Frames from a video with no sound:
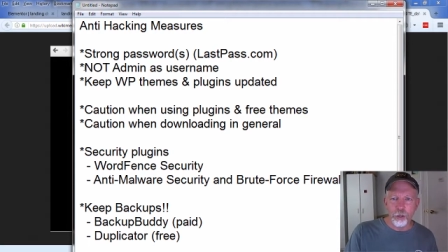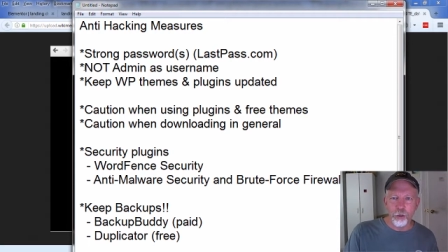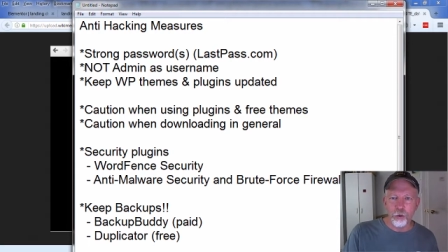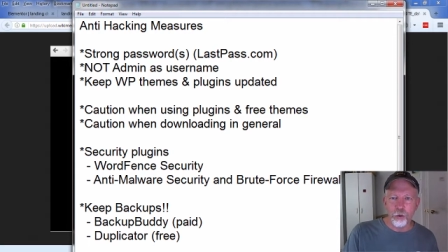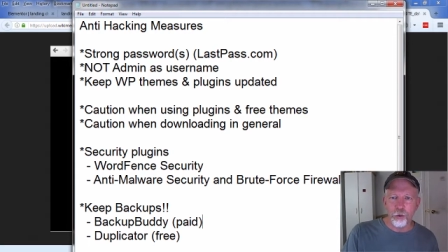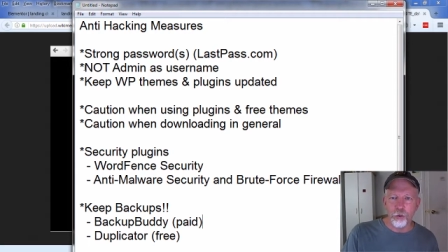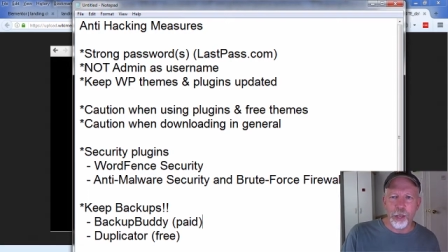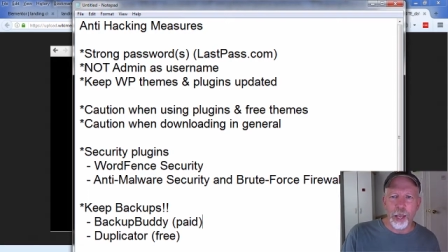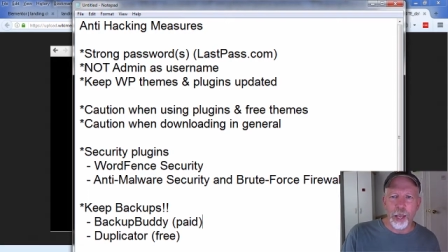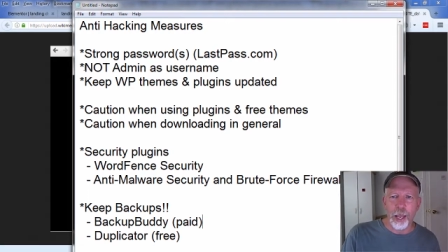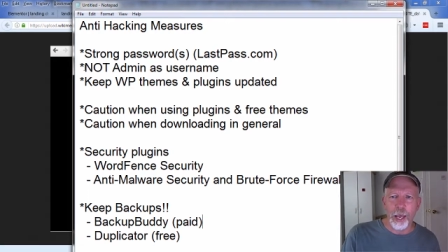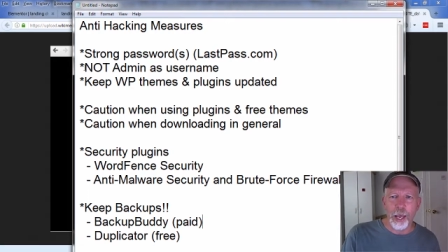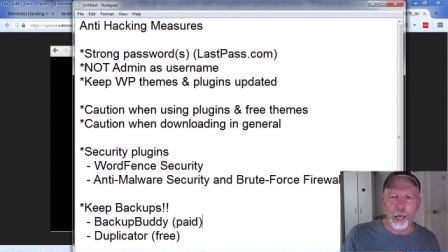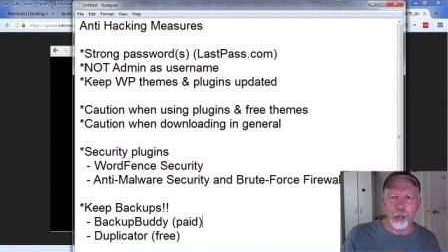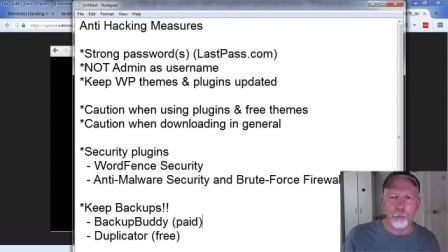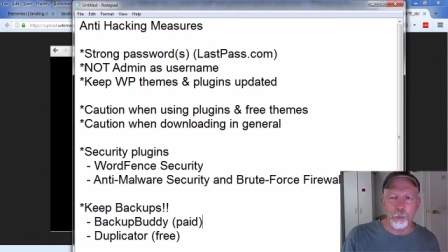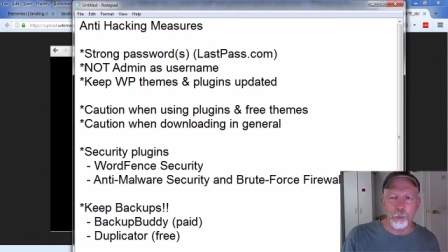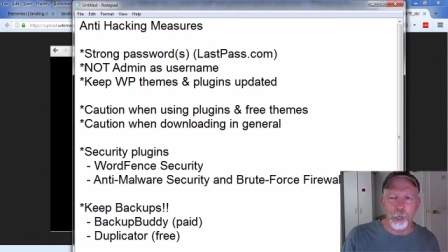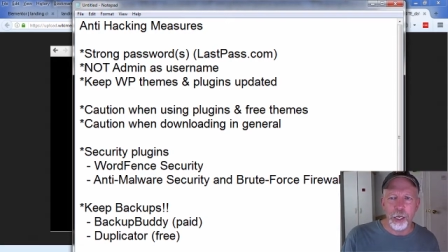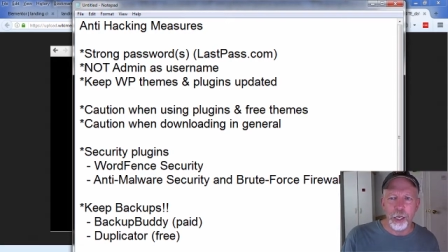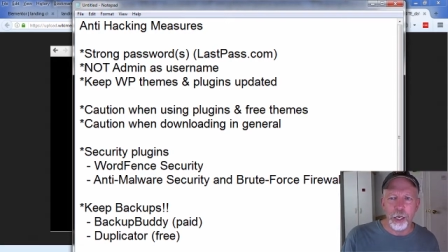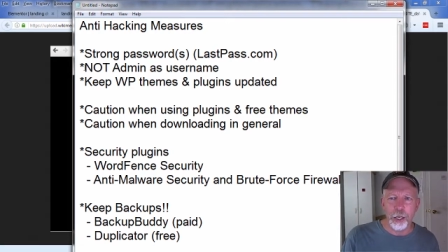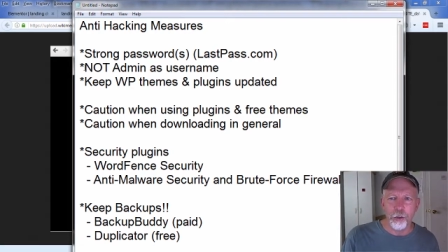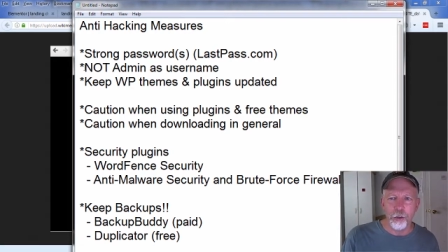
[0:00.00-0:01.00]
do not use
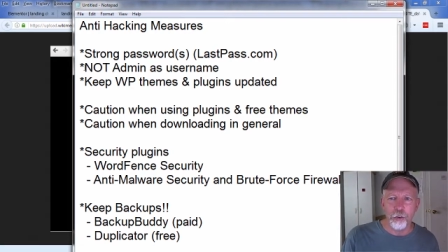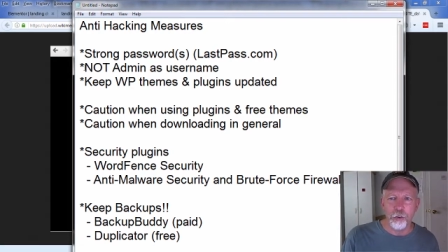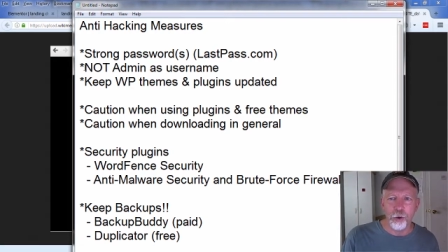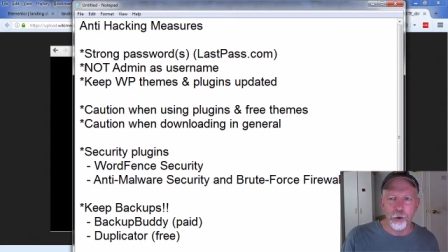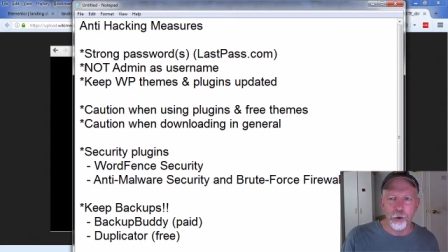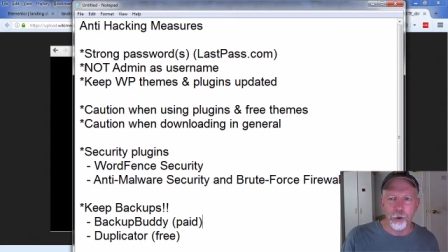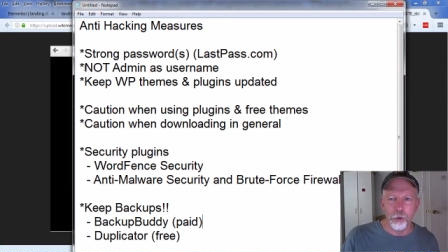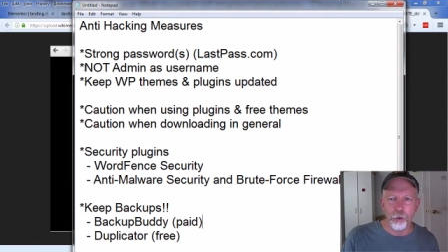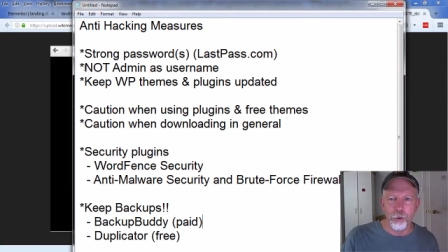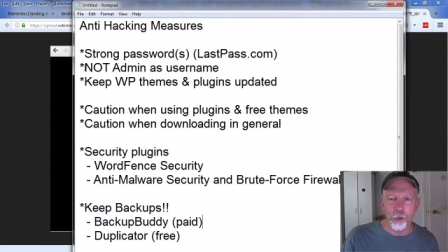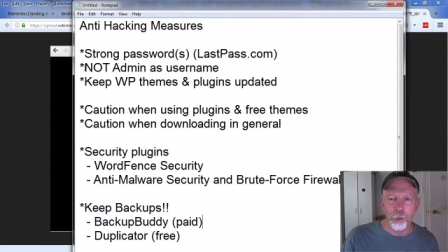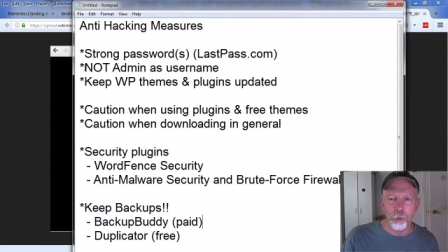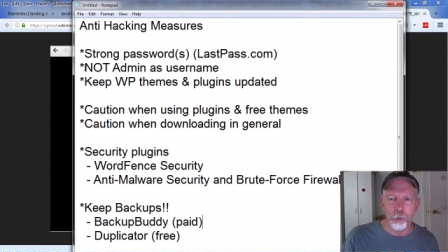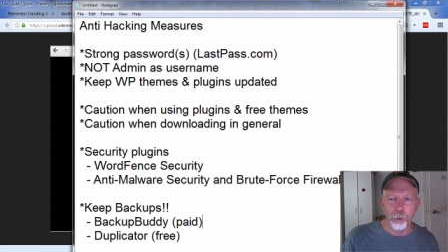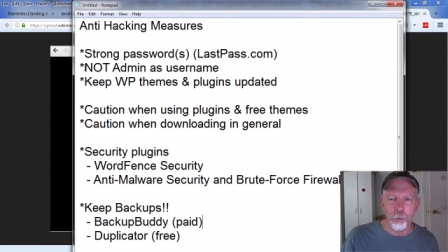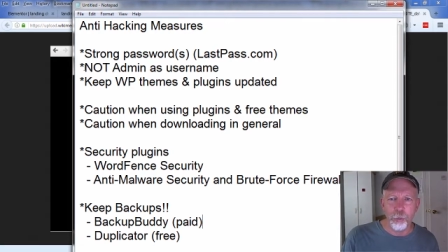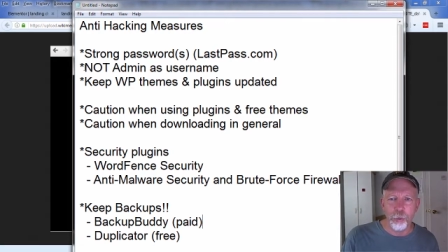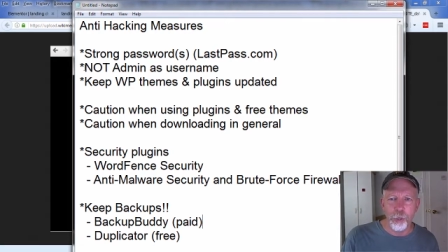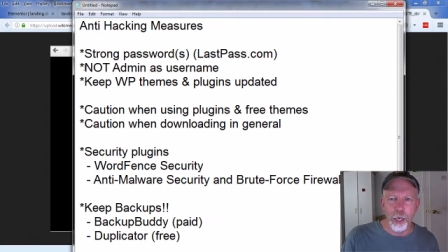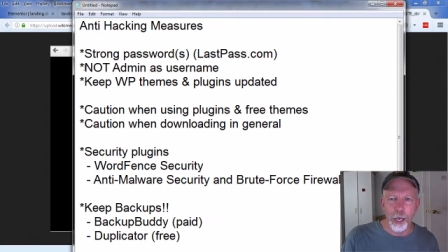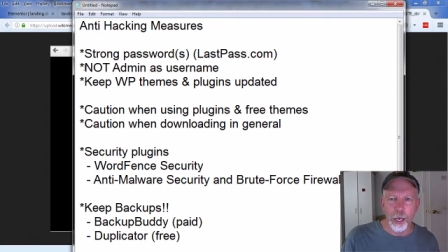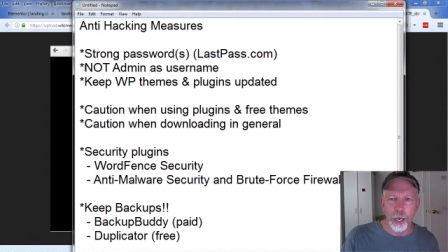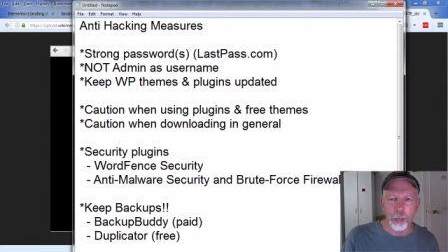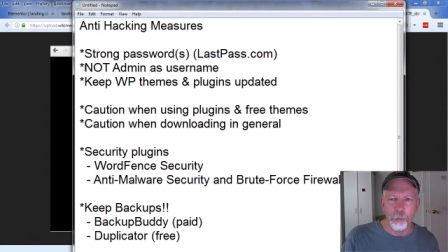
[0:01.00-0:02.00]
admin as your
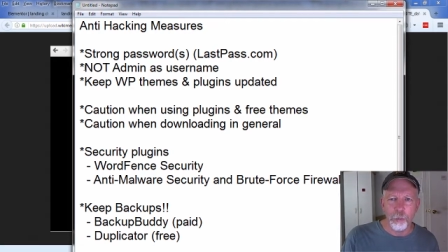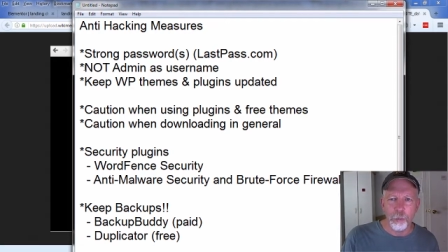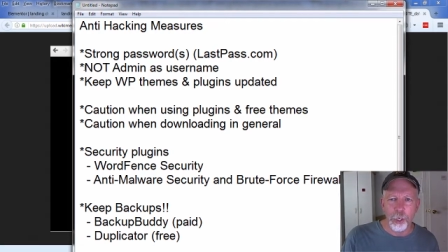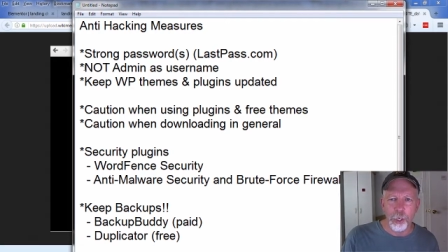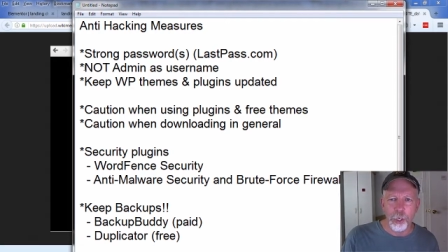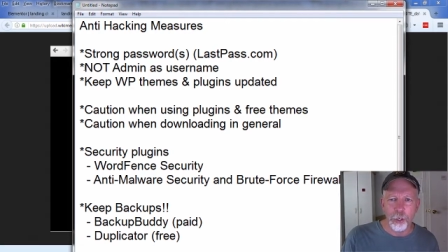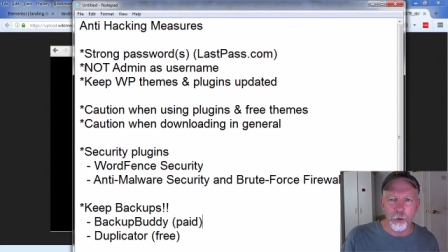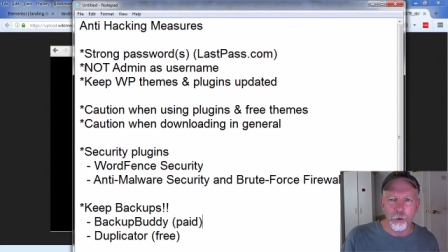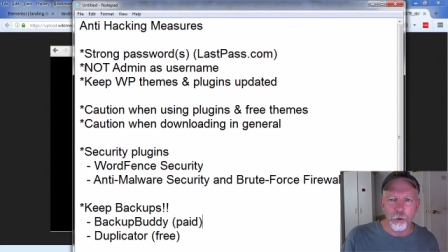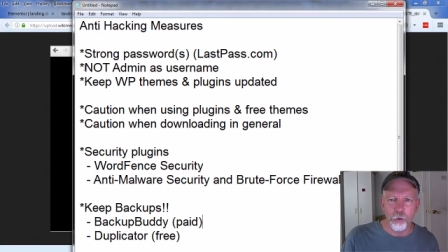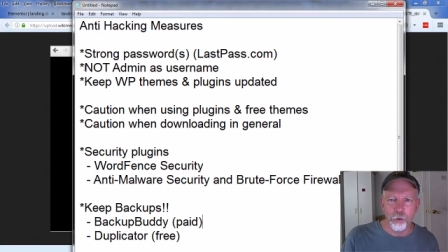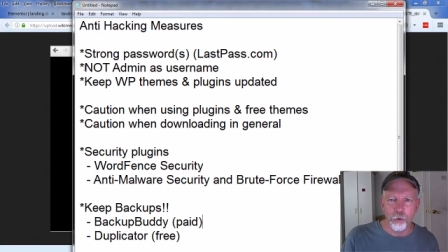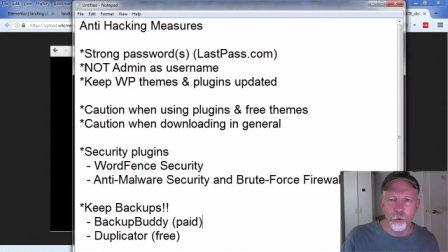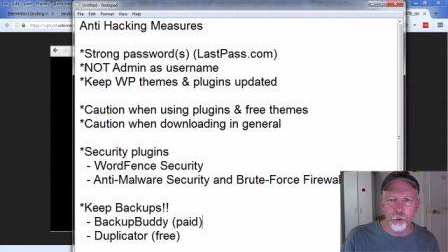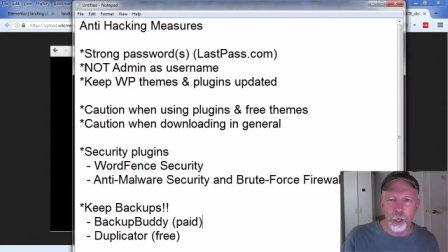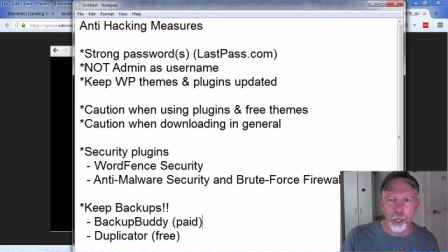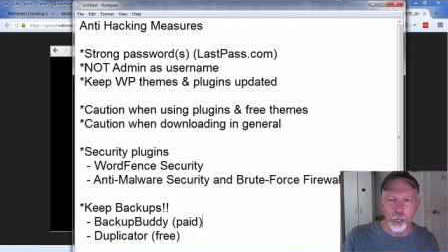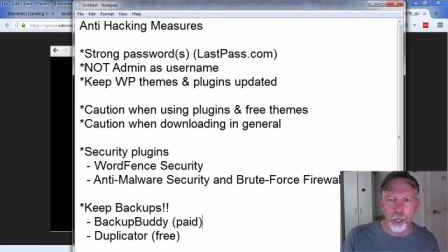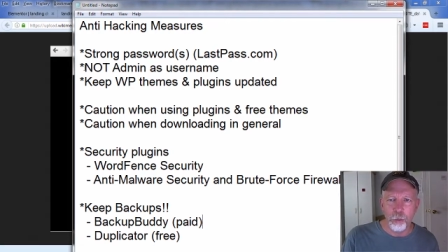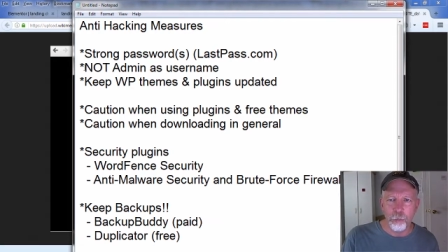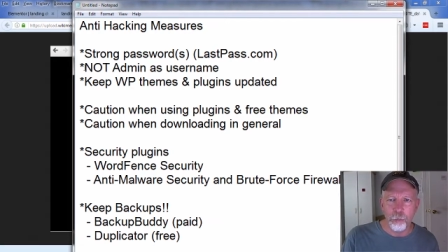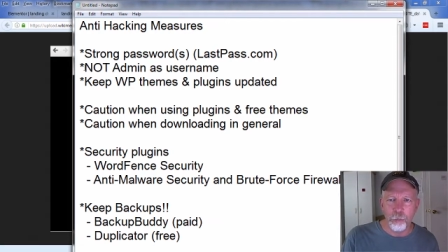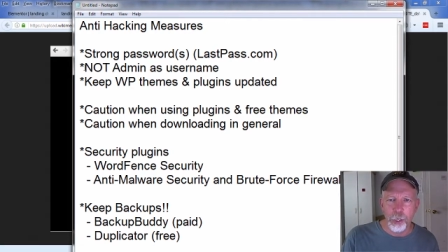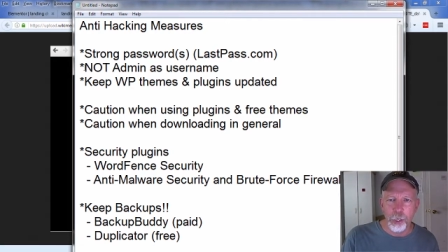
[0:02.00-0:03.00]
W P admin
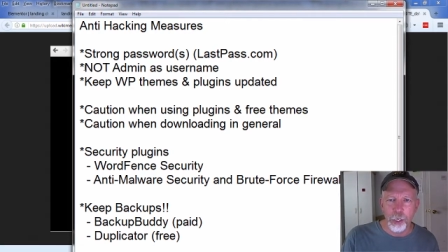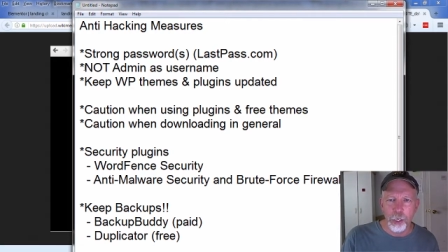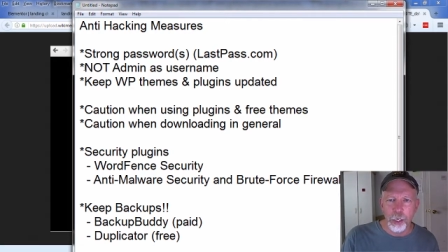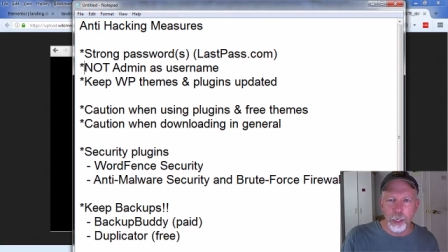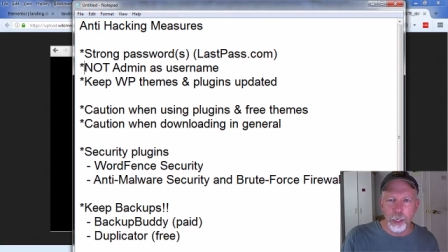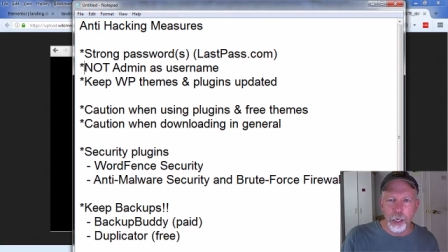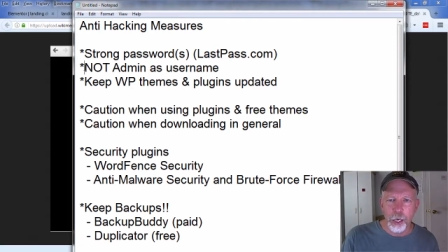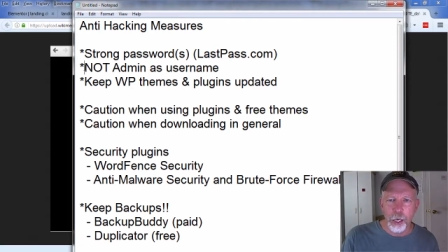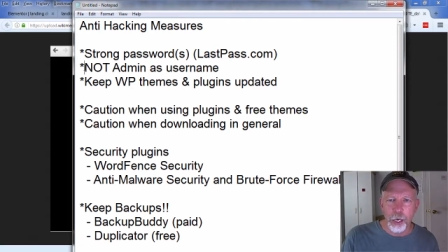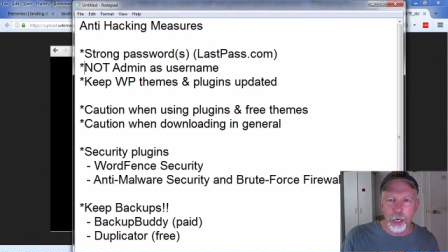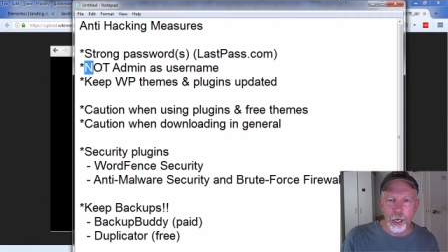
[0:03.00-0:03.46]
username.